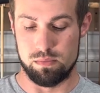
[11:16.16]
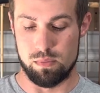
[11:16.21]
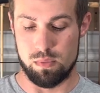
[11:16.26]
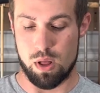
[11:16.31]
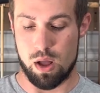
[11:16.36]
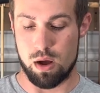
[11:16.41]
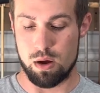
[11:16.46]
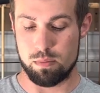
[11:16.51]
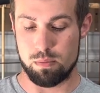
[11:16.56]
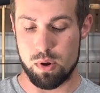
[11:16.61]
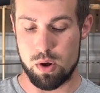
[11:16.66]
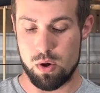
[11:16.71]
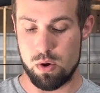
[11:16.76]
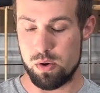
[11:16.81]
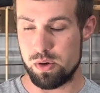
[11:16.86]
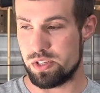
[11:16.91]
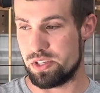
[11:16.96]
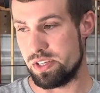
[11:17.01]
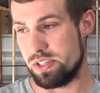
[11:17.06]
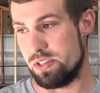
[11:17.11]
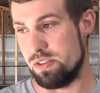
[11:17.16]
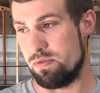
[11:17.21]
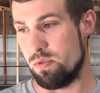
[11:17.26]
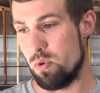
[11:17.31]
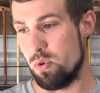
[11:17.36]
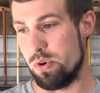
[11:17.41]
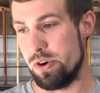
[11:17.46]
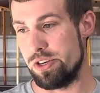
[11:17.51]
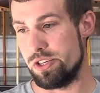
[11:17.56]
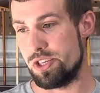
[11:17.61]
long bow at
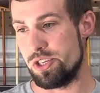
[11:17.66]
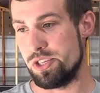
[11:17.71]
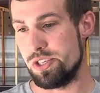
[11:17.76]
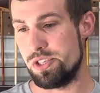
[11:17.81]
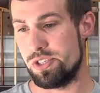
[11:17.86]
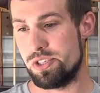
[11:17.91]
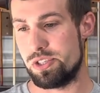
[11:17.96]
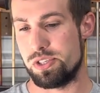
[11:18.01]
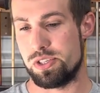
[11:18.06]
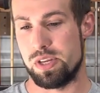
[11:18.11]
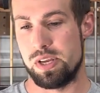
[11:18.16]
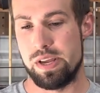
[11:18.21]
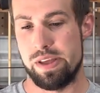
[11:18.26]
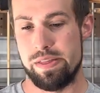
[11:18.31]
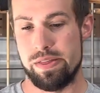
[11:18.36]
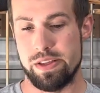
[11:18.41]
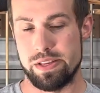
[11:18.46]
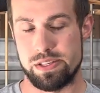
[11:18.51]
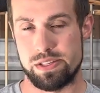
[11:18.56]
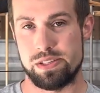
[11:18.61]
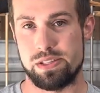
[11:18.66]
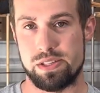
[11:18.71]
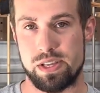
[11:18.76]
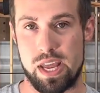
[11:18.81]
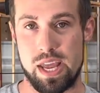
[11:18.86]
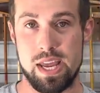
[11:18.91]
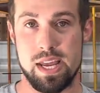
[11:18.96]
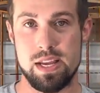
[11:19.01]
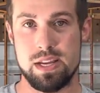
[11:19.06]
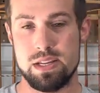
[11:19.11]
64 inches. This
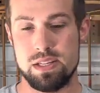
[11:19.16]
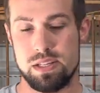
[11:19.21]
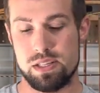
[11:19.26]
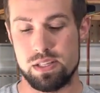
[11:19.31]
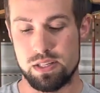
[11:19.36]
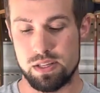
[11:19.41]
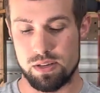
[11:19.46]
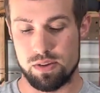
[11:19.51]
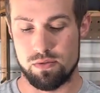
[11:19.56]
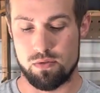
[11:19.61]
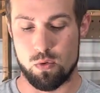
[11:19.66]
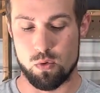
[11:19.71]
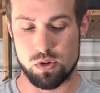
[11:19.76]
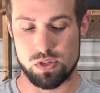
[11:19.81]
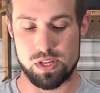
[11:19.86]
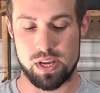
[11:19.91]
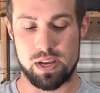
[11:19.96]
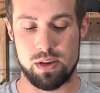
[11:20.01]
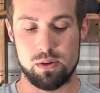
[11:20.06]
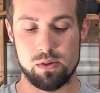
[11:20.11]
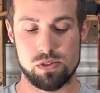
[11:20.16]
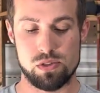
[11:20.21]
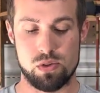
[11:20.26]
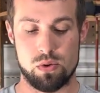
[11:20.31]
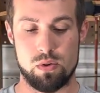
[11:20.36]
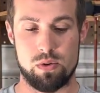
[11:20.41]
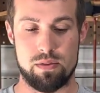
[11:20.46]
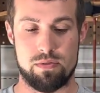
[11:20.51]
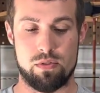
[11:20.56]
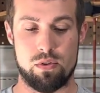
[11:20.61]
is for sale,
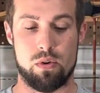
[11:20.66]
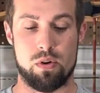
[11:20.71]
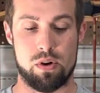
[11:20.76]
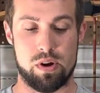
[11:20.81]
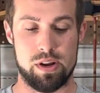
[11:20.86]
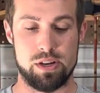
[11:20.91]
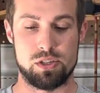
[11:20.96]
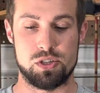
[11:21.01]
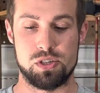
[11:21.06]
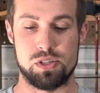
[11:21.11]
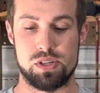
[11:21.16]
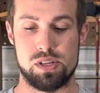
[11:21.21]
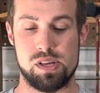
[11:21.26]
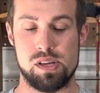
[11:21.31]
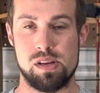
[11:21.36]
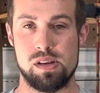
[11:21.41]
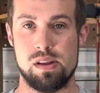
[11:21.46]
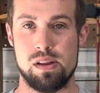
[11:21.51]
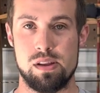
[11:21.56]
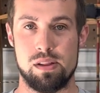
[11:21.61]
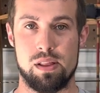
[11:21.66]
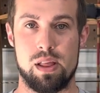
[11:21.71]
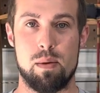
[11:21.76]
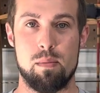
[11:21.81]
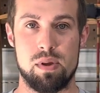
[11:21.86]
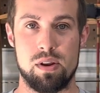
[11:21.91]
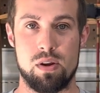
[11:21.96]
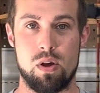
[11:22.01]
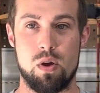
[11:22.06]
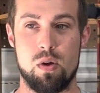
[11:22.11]
so if you're interested,
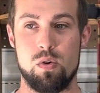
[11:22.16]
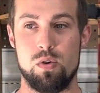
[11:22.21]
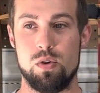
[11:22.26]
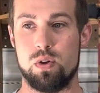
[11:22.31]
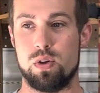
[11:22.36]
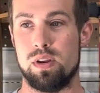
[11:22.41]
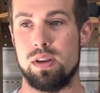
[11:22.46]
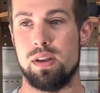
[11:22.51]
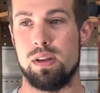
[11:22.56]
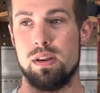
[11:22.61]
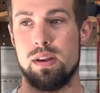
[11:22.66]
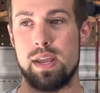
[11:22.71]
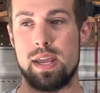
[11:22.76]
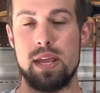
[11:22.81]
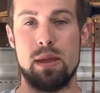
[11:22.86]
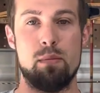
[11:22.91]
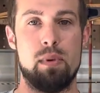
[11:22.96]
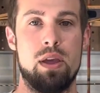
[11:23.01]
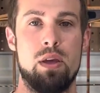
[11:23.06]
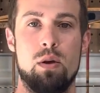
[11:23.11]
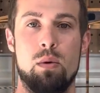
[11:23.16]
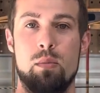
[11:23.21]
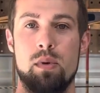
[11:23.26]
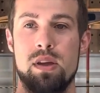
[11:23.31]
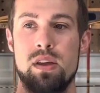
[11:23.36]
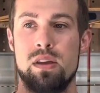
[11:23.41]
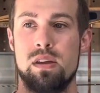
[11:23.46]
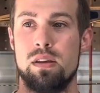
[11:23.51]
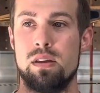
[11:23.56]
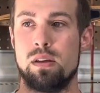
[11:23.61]
let me know. You can email
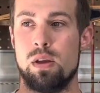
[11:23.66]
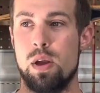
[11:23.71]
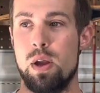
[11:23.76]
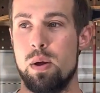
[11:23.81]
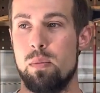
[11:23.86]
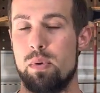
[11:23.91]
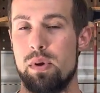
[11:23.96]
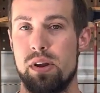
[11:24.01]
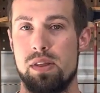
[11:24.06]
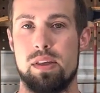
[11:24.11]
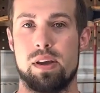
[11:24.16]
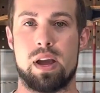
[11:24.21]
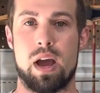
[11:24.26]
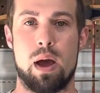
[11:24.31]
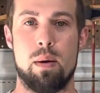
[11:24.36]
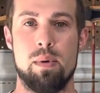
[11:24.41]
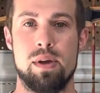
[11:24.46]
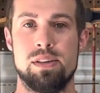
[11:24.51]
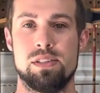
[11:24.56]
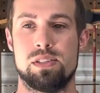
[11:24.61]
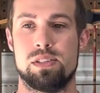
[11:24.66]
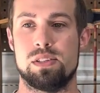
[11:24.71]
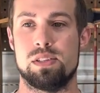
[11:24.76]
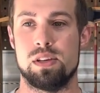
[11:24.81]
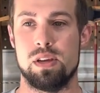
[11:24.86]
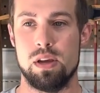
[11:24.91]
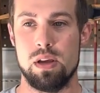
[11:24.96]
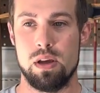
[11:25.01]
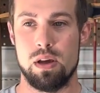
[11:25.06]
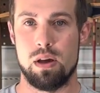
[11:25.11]
me, put it in the comments
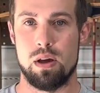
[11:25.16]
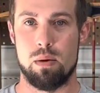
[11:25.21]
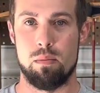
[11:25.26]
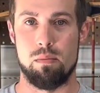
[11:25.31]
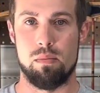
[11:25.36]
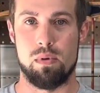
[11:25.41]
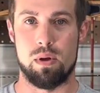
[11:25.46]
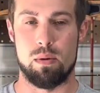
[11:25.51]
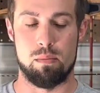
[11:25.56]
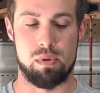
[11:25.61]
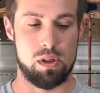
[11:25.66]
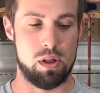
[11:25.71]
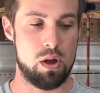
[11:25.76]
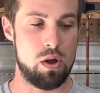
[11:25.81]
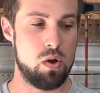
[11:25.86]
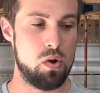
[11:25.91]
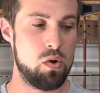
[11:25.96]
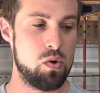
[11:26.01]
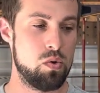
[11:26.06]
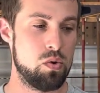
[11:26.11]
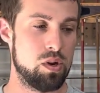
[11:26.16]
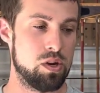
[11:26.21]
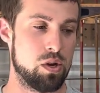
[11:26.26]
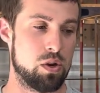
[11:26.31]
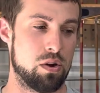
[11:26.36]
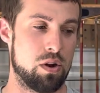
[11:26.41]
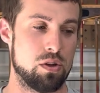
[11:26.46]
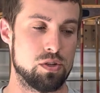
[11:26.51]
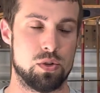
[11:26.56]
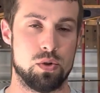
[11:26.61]
below. You
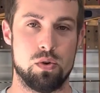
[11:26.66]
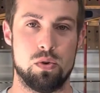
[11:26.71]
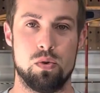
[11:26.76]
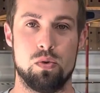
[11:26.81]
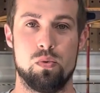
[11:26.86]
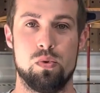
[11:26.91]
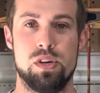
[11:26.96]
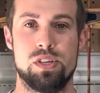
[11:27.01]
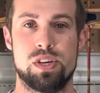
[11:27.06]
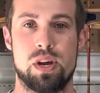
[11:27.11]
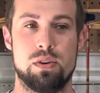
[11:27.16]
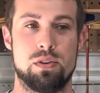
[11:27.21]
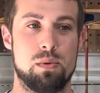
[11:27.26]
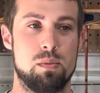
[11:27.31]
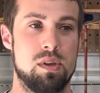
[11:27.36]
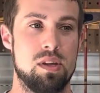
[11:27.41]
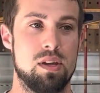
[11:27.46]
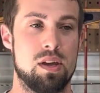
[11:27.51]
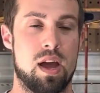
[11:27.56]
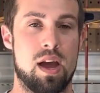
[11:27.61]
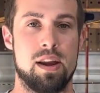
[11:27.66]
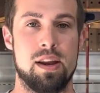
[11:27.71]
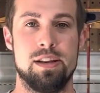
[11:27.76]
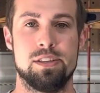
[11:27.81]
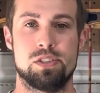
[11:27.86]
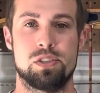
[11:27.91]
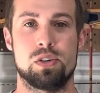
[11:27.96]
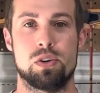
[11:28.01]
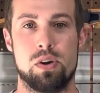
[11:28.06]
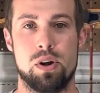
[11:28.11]
can also reach out to me on
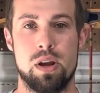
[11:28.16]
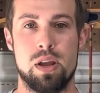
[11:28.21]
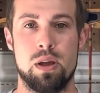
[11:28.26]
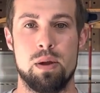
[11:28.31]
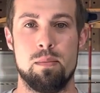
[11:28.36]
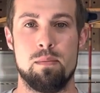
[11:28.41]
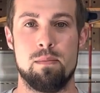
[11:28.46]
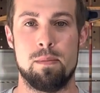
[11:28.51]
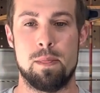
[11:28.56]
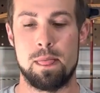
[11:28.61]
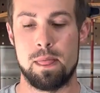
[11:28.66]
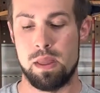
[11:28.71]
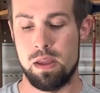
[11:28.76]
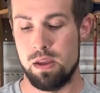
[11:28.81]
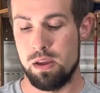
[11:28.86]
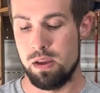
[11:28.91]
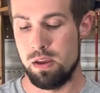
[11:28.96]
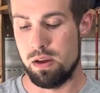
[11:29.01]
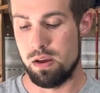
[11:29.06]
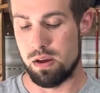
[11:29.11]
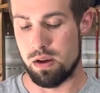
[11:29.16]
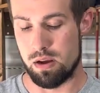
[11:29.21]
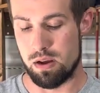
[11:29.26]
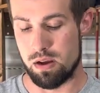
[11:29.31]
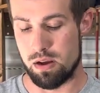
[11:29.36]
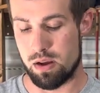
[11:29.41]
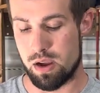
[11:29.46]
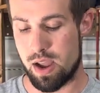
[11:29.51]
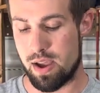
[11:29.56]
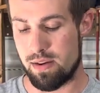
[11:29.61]
Instagram. I